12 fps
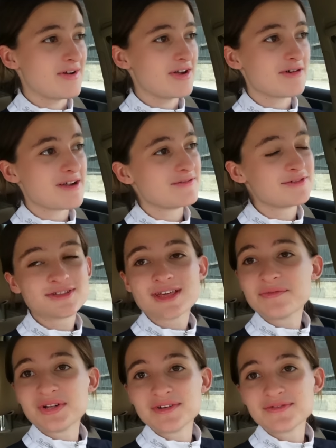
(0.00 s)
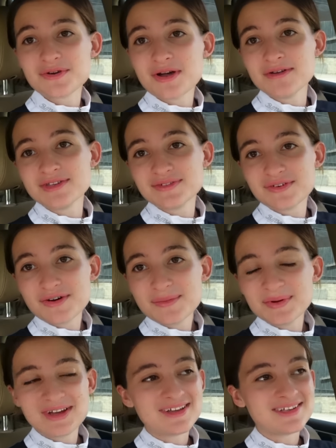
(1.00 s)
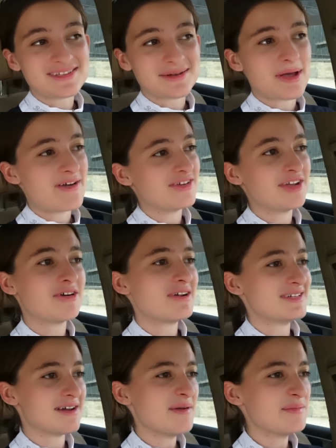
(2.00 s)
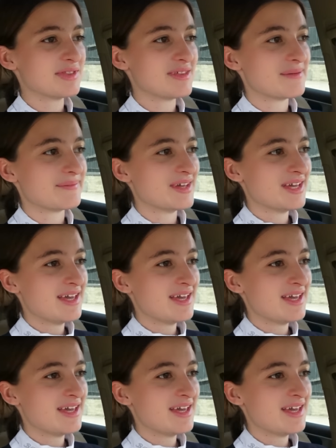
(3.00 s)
very grateful to their wonderful owners for because I'm having a great time with them.